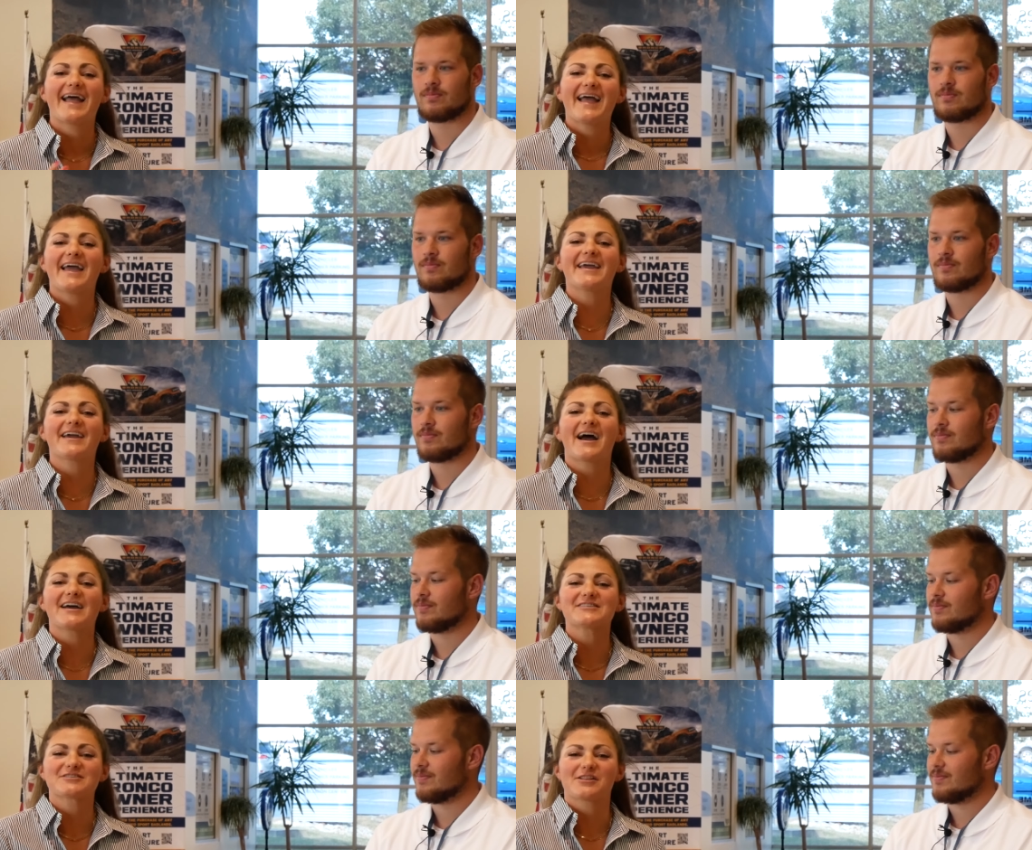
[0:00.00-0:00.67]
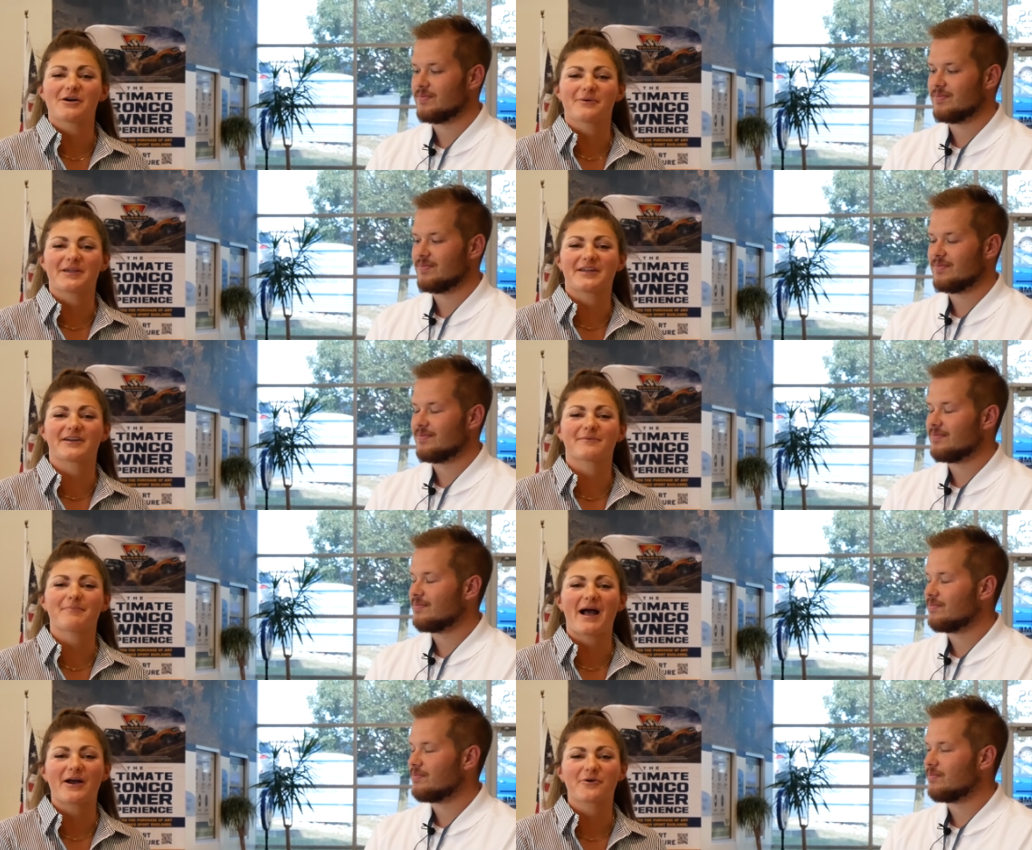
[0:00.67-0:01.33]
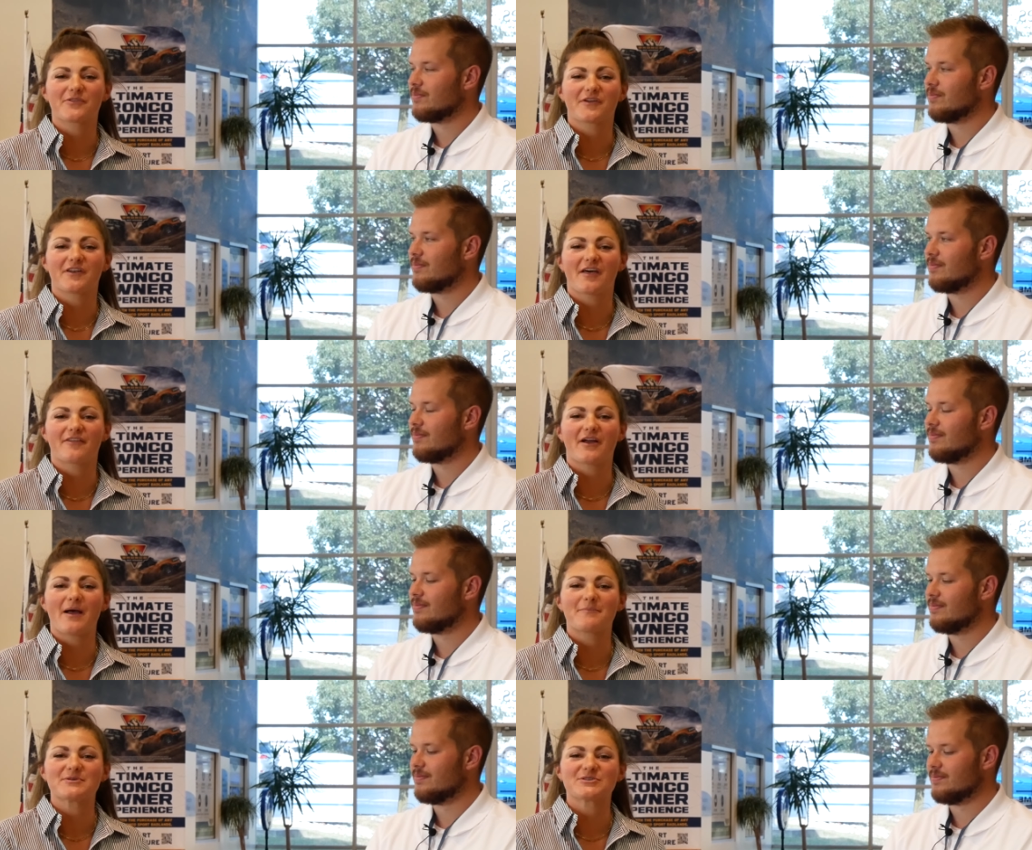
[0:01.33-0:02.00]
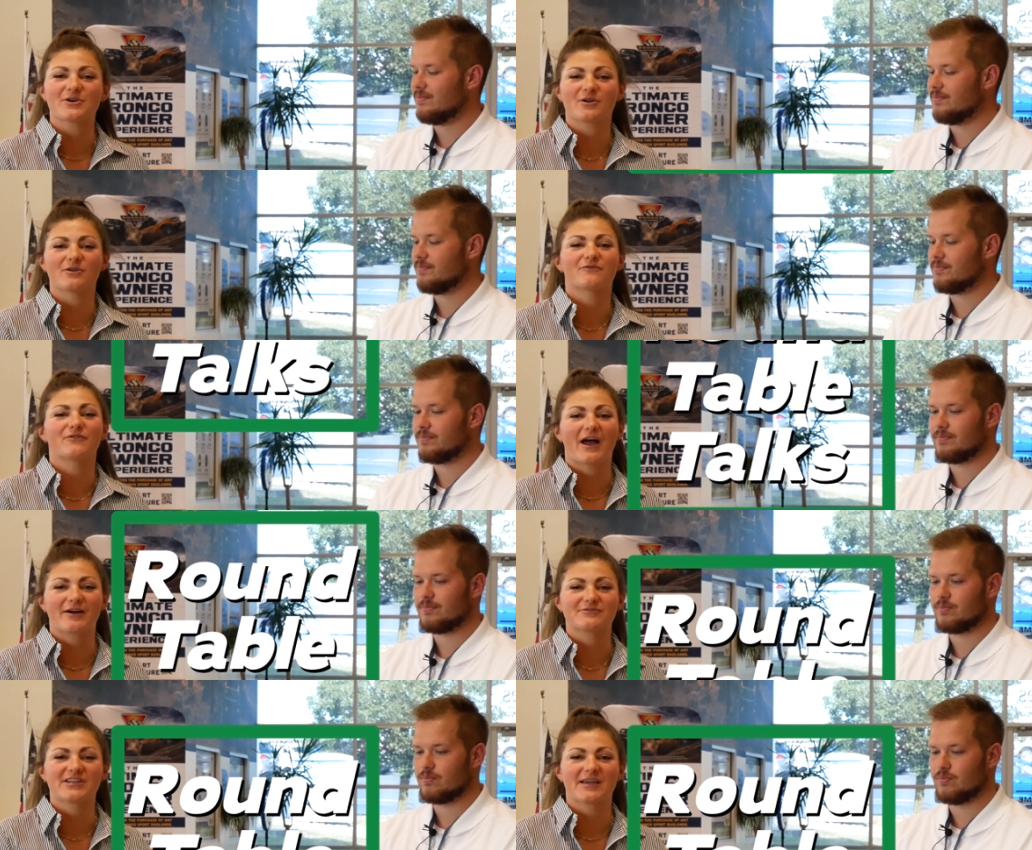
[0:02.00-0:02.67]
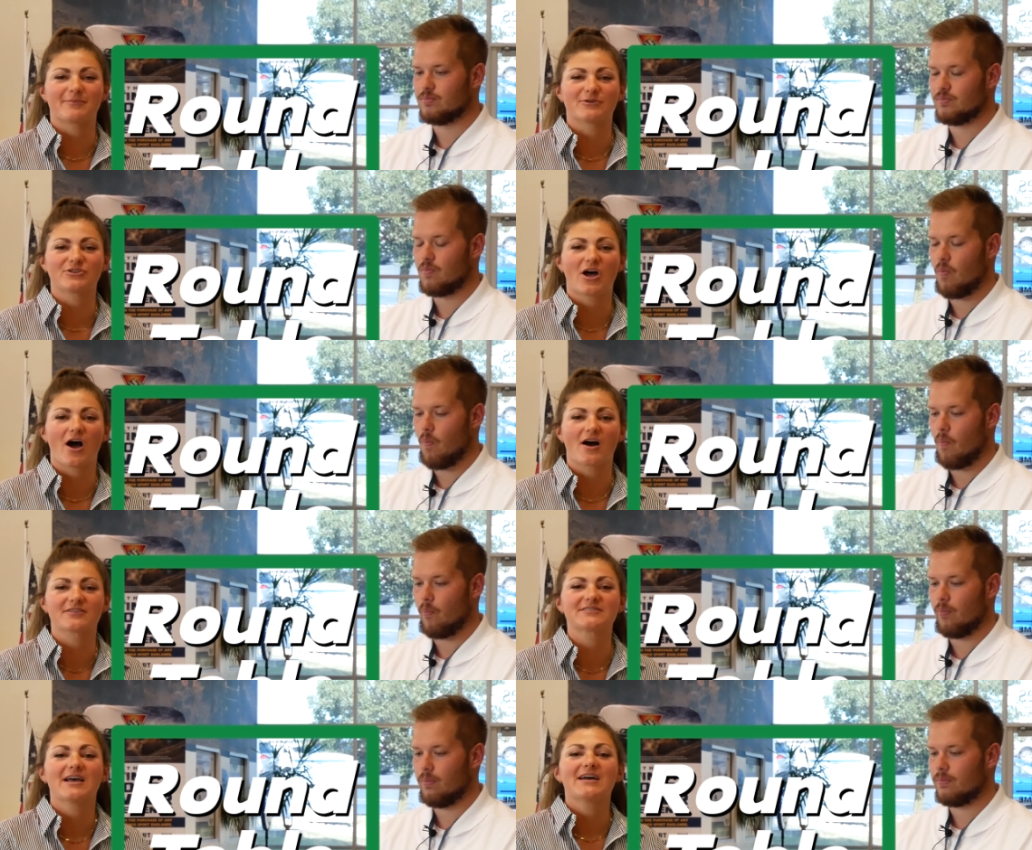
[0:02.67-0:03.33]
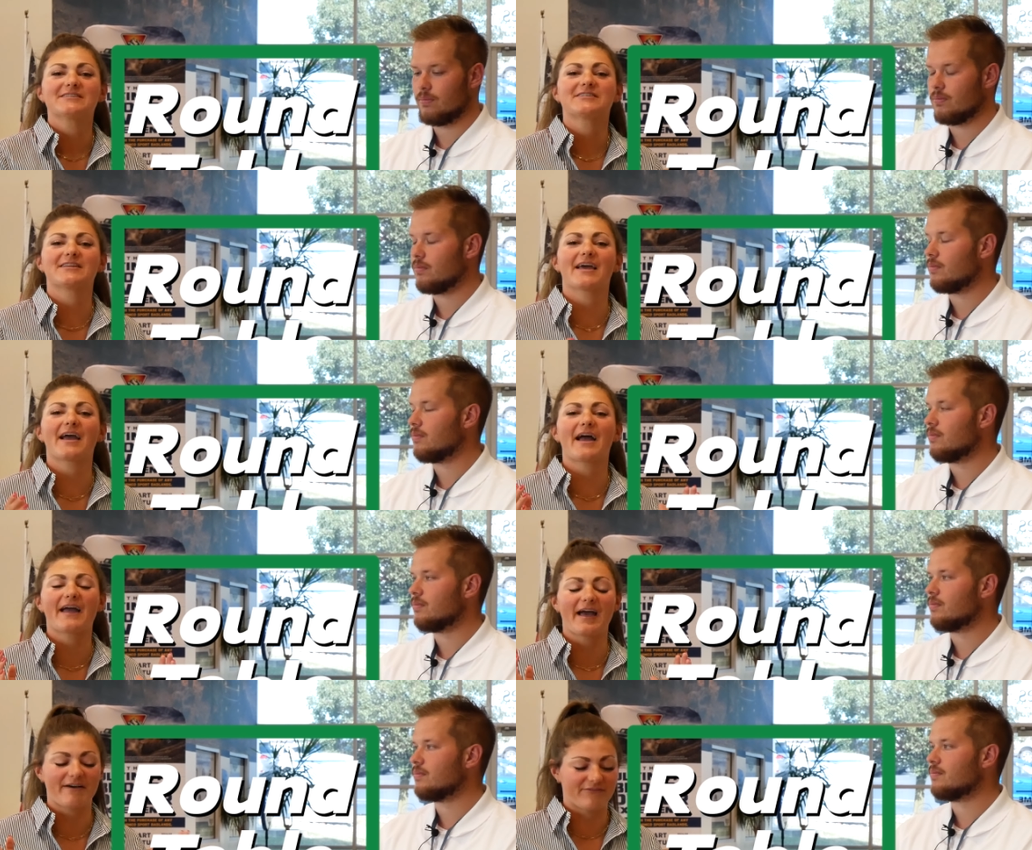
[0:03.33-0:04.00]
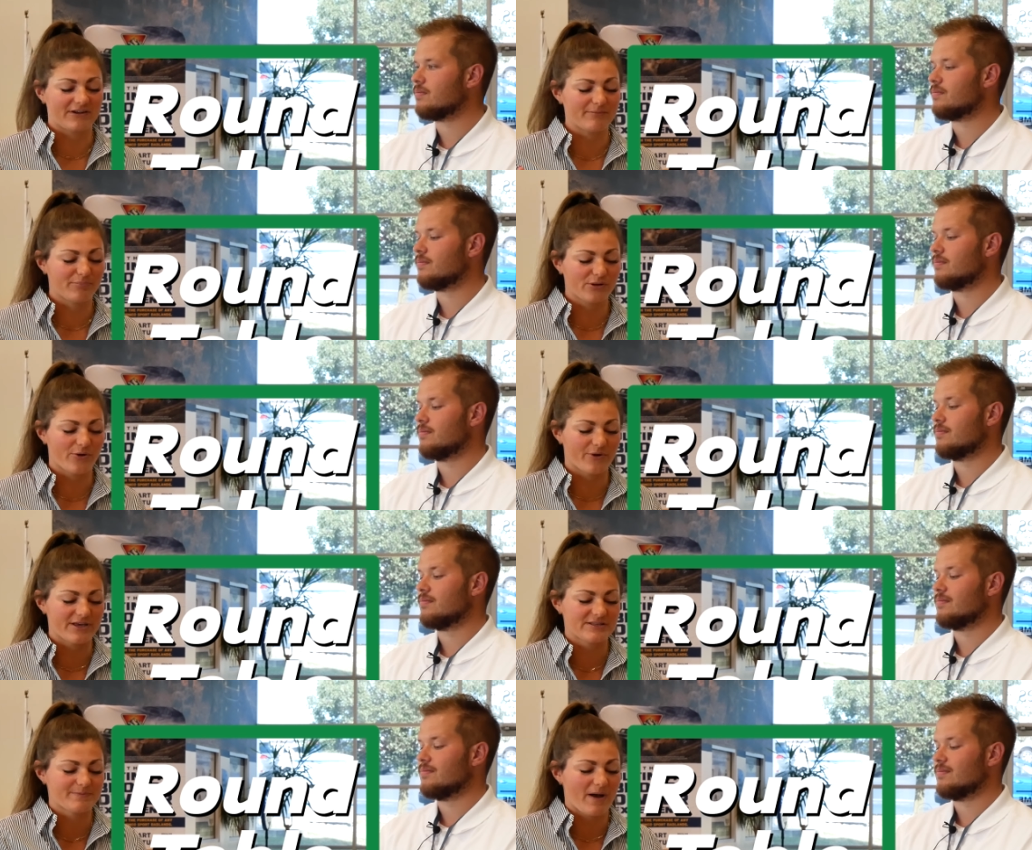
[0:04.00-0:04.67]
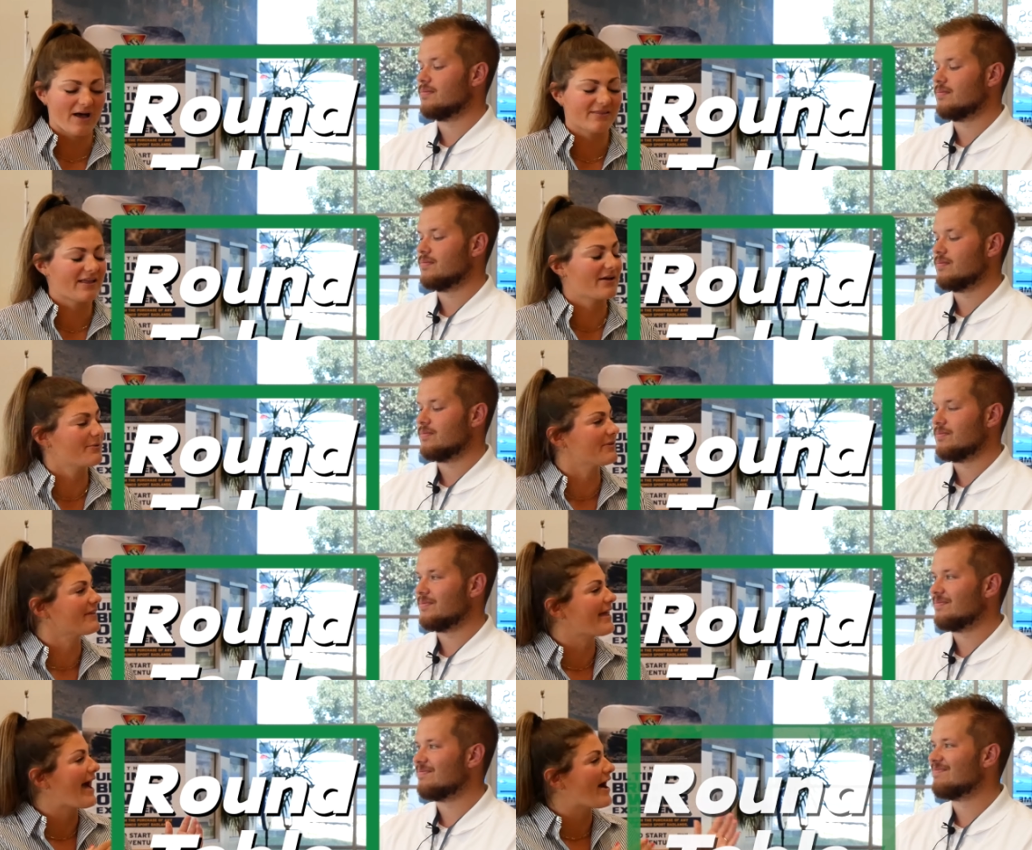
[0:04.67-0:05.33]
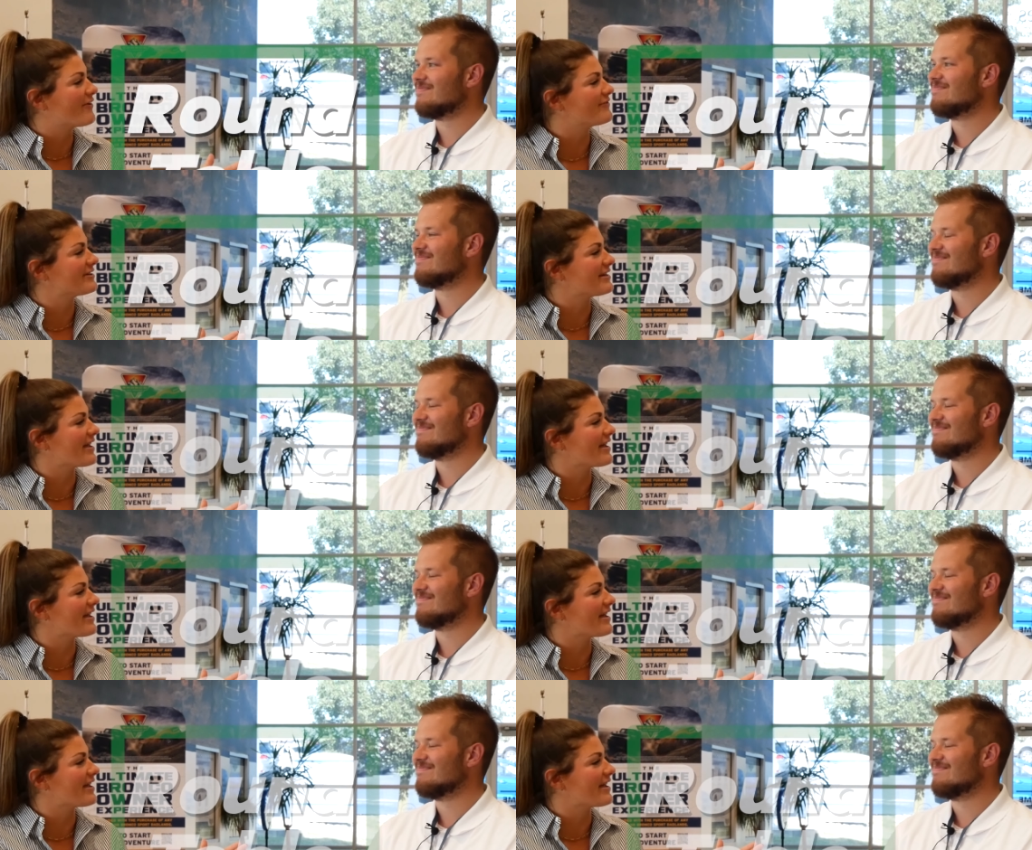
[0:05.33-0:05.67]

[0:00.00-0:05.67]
Speaker 1: Hey guys, Chloe here, back with another episode of Roundtable Talks. Today I have an employee spotlight with Kalvin